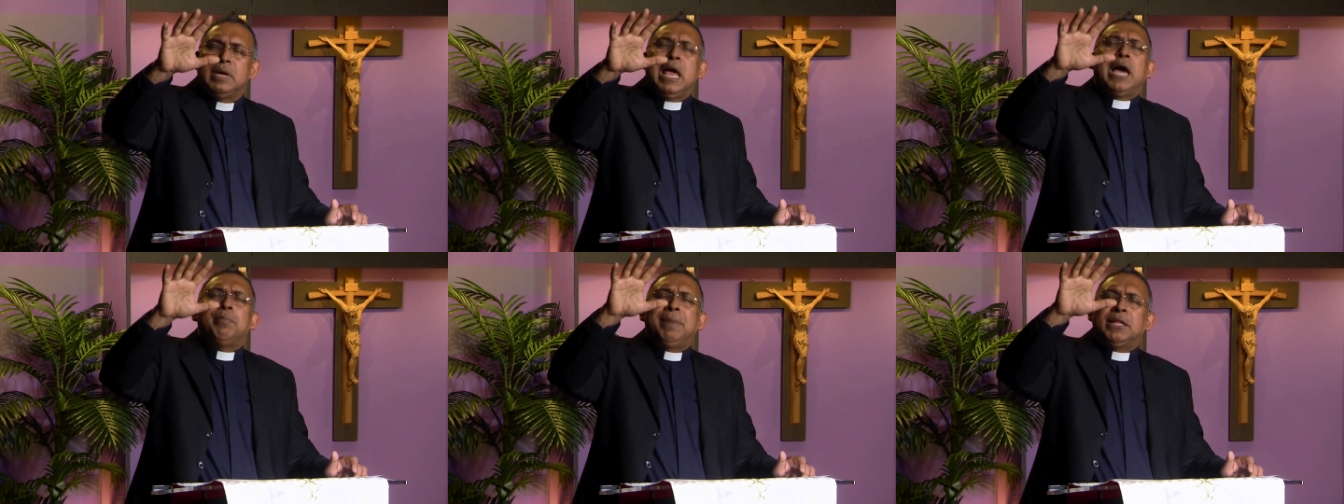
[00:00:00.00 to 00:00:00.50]

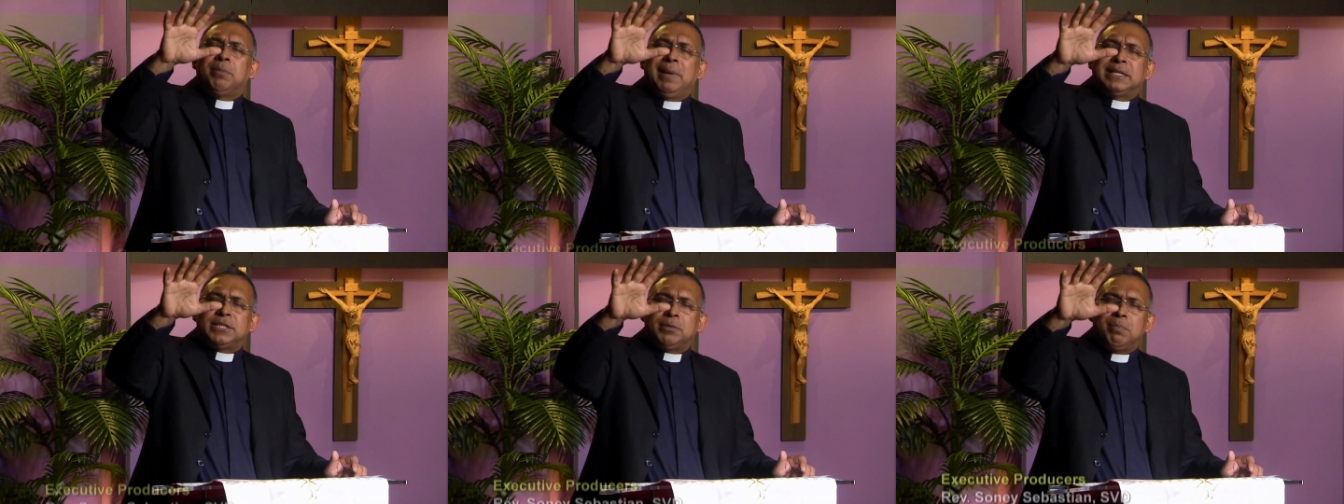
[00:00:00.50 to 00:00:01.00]
and may the
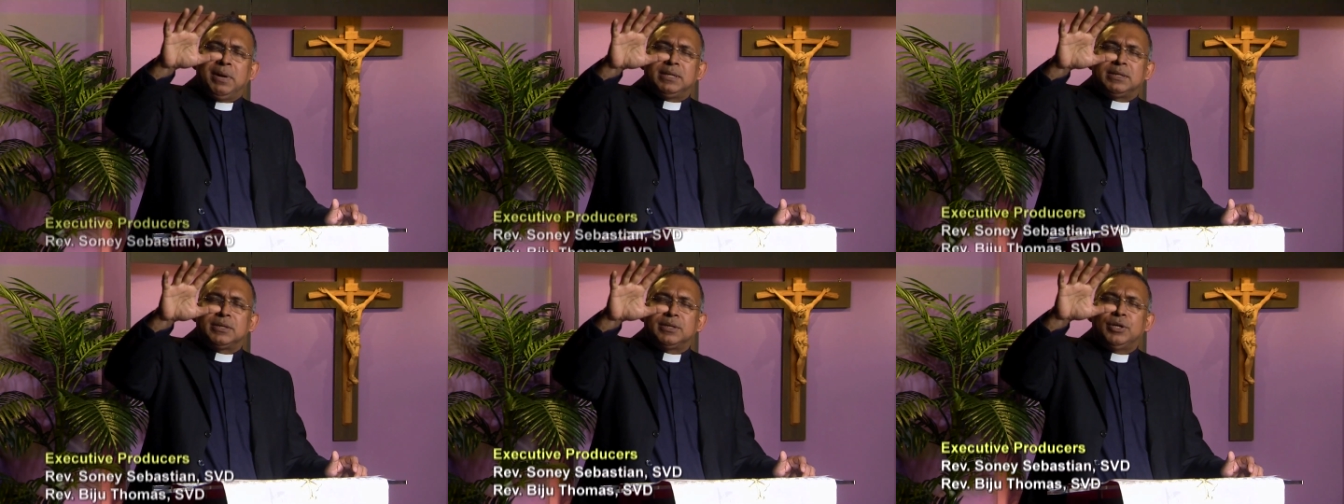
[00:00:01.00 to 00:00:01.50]
Blessed
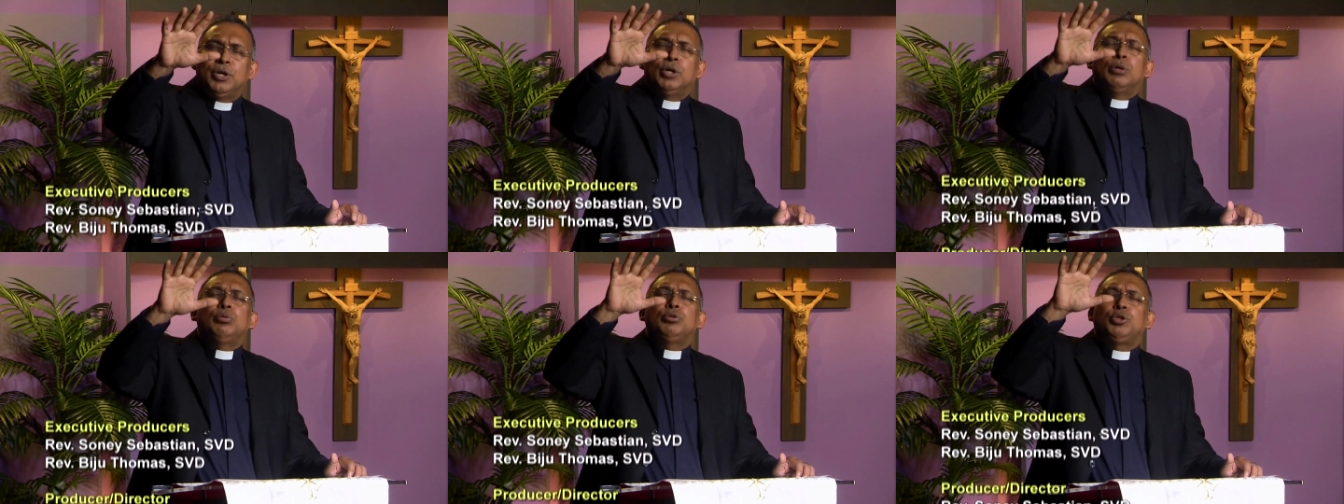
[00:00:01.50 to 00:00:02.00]
Mother,
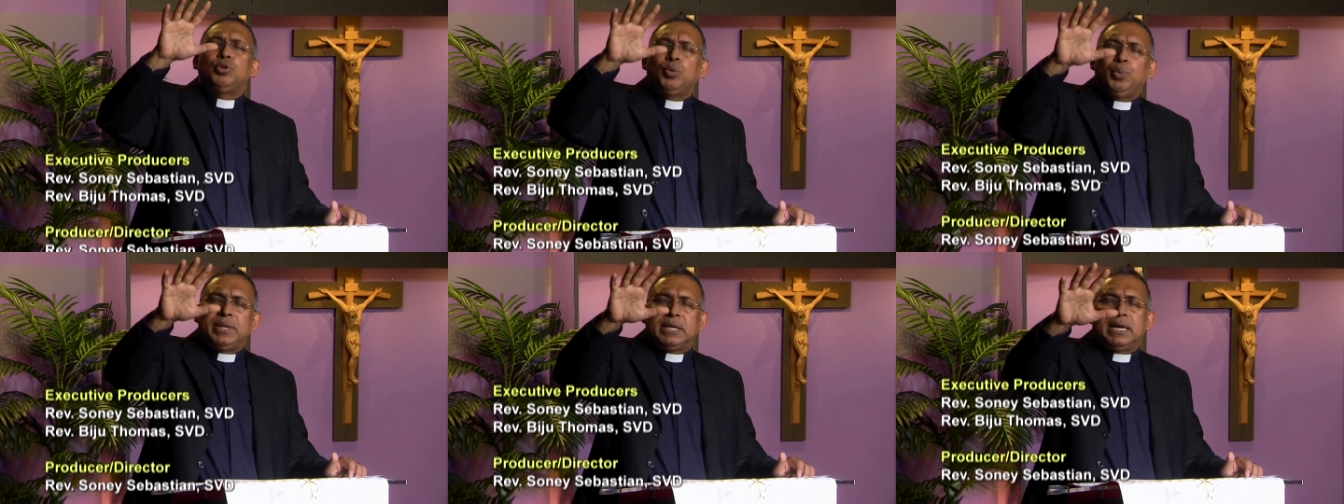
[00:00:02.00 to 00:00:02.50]
who stood
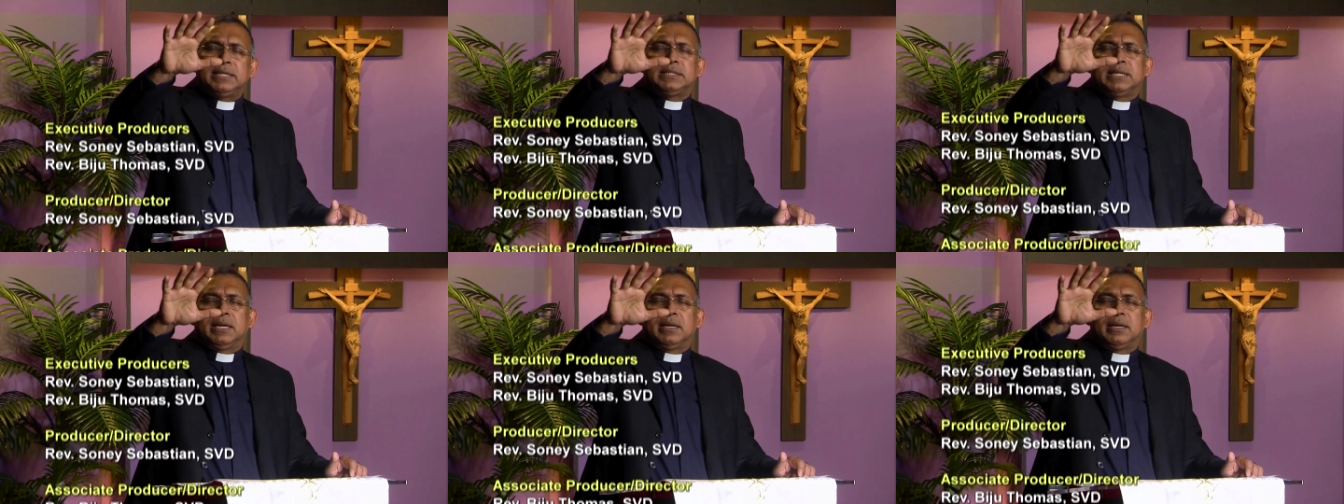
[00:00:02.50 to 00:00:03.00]
with her
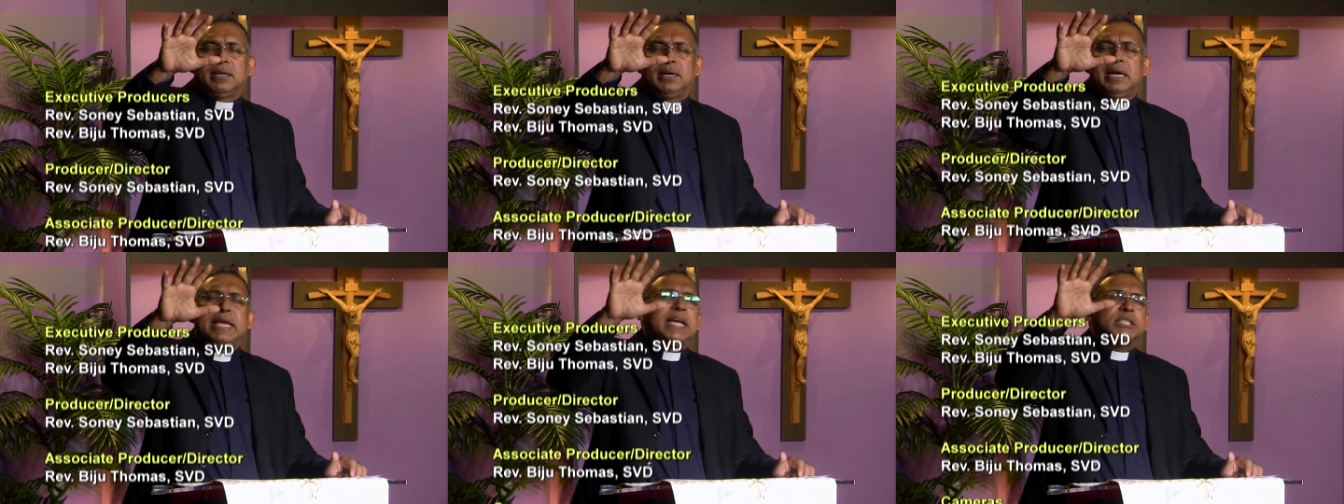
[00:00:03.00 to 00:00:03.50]
son,
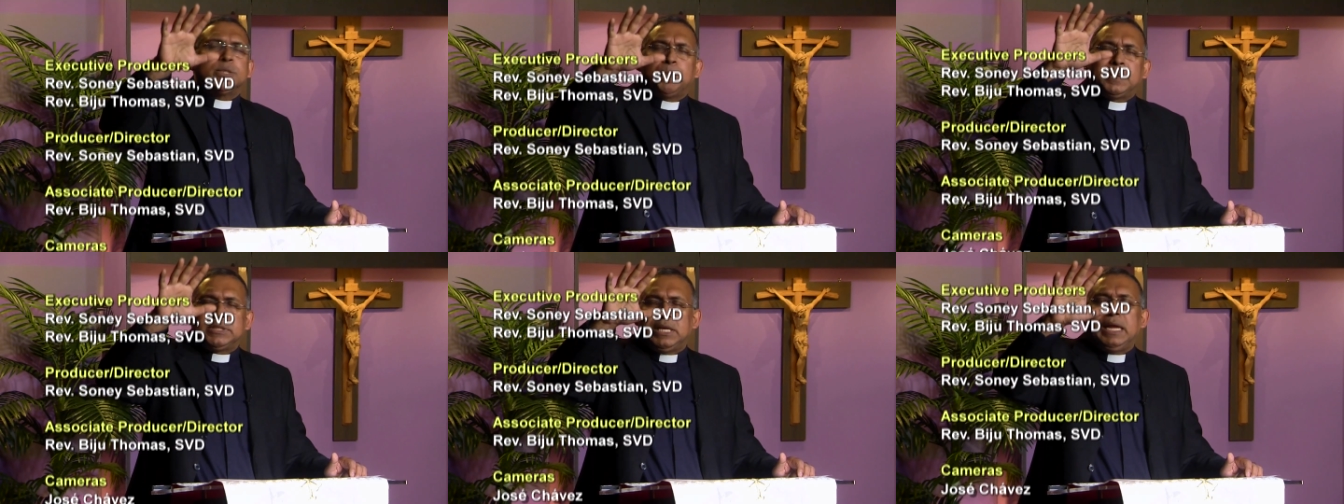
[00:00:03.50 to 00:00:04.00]

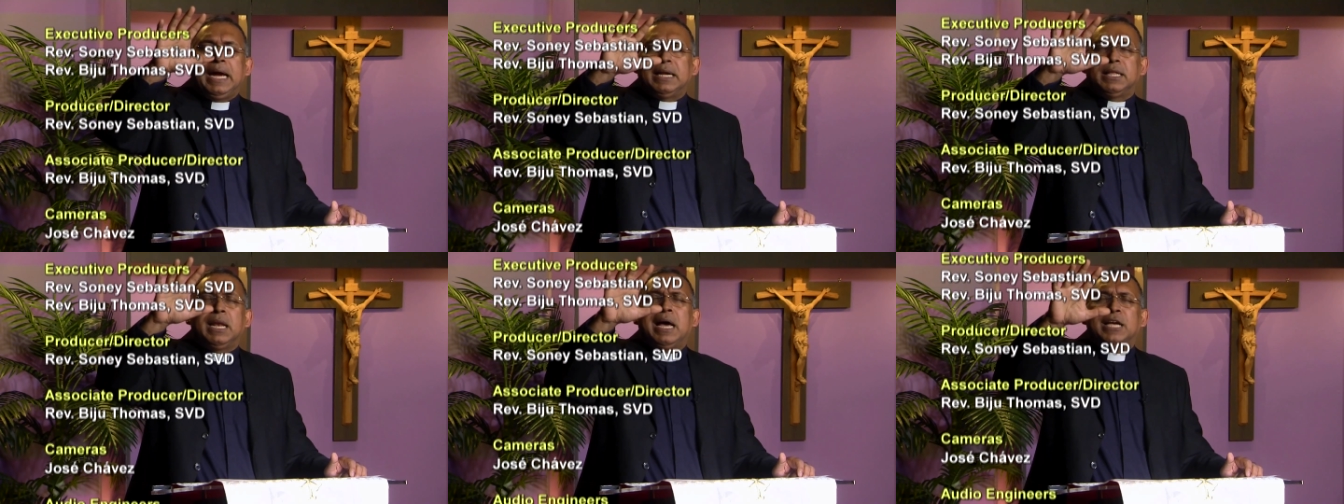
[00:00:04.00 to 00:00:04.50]
especially at
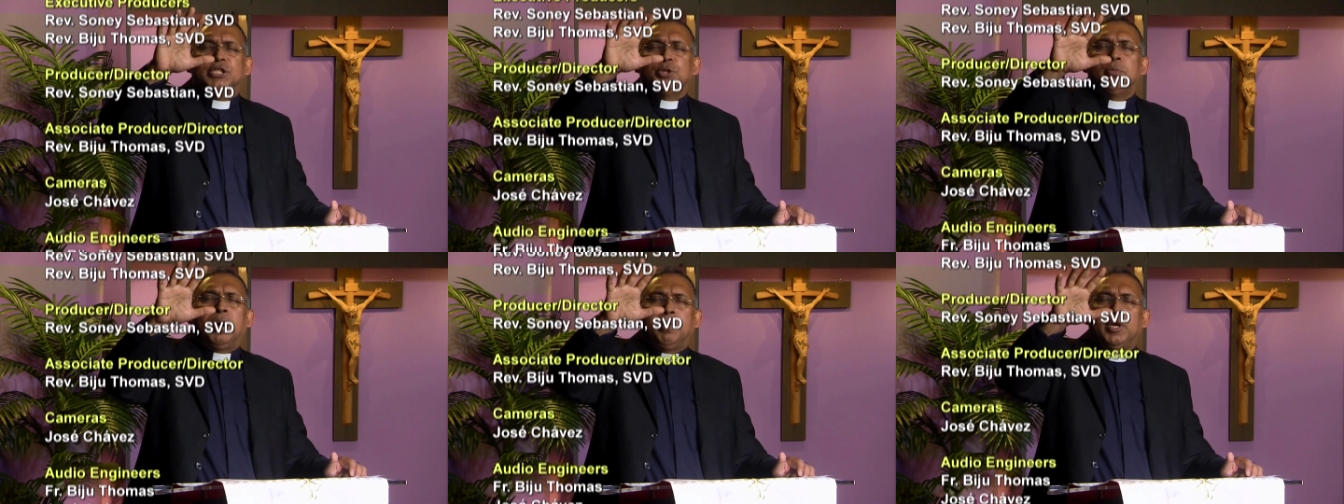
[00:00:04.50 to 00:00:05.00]
the last
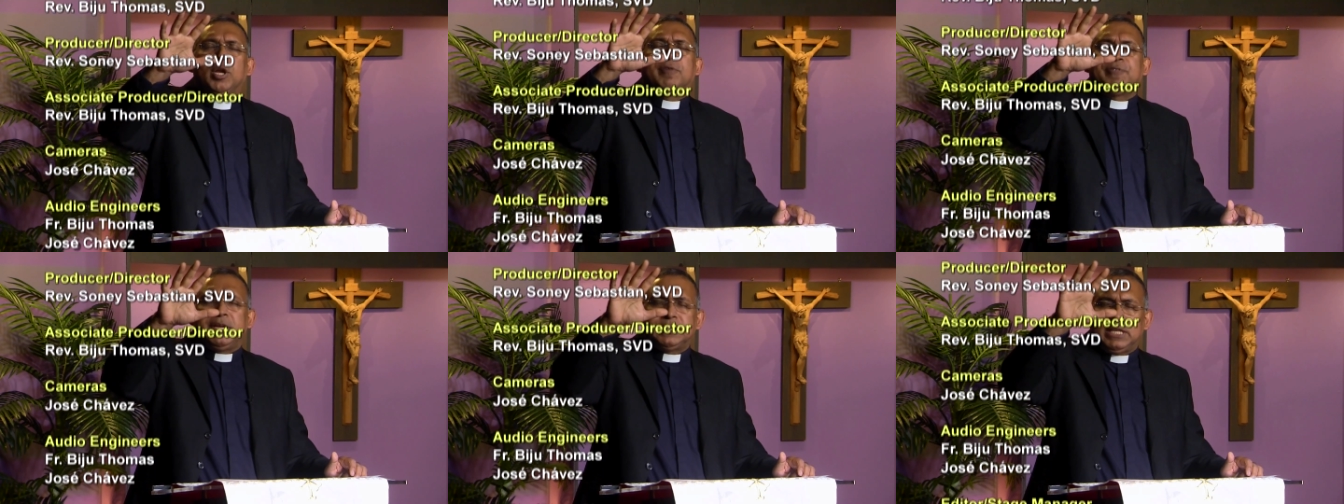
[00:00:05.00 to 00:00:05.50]
moment of
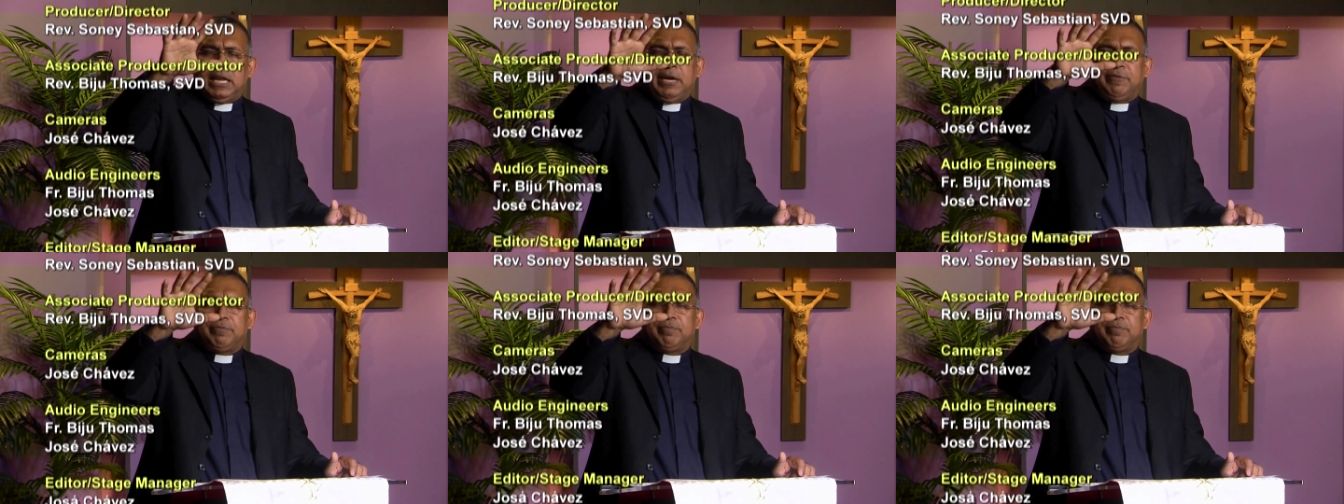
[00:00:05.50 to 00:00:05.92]
his life,